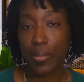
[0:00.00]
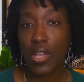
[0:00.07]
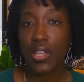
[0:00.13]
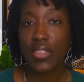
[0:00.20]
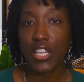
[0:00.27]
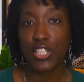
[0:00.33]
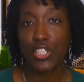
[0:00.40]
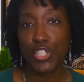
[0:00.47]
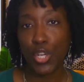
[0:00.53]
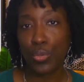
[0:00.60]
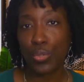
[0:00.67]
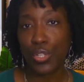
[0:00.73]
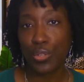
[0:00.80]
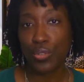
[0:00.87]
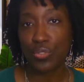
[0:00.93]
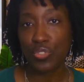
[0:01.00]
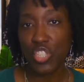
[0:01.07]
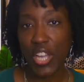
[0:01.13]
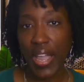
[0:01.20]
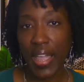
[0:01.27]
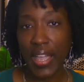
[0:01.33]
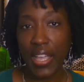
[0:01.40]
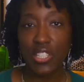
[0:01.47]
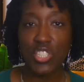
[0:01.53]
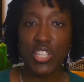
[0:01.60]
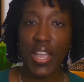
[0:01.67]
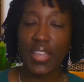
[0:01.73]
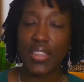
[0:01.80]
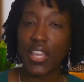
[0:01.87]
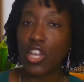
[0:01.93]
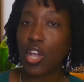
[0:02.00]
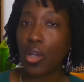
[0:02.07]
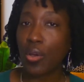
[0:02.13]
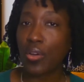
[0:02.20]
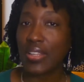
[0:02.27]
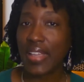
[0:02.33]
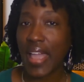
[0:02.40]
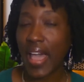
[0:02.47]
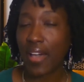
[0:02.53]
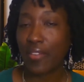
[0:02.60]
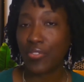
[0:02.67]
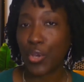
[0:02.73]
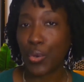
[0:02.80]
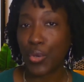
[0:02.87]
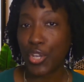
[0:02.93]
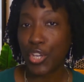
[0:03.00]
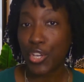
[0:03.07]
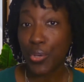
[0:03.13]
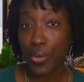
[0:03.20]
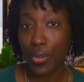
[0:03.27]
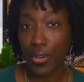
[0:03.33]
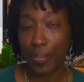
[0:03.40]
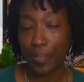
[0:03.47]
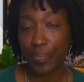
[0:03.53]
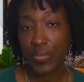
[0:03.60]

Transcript: They show little change and they currently have no cure.